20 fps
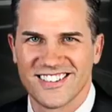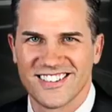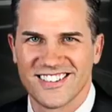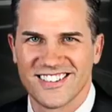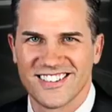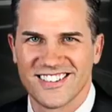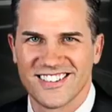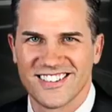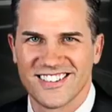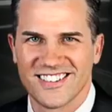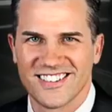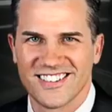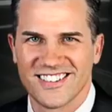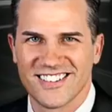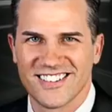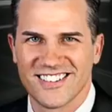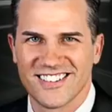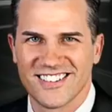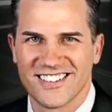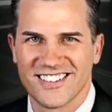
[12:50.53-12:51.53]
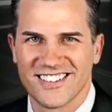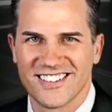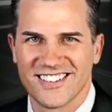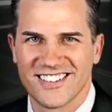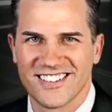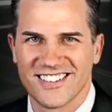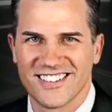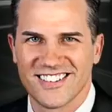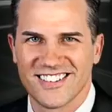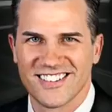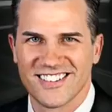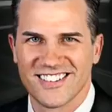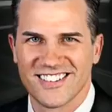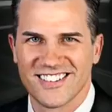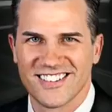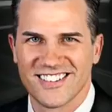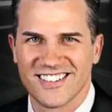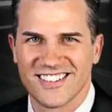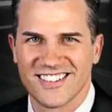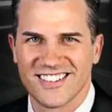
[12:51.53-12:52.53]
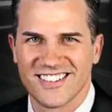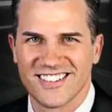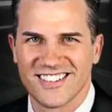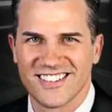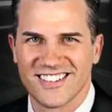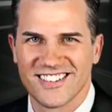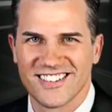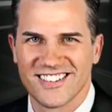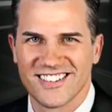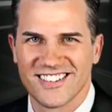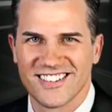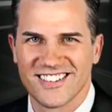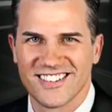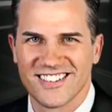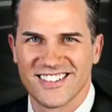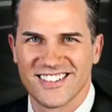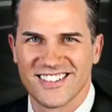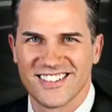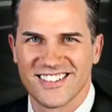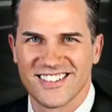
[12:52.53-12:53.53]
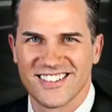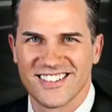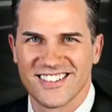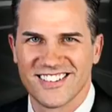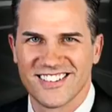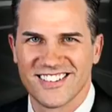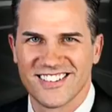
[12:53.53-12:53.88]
(no lip movement)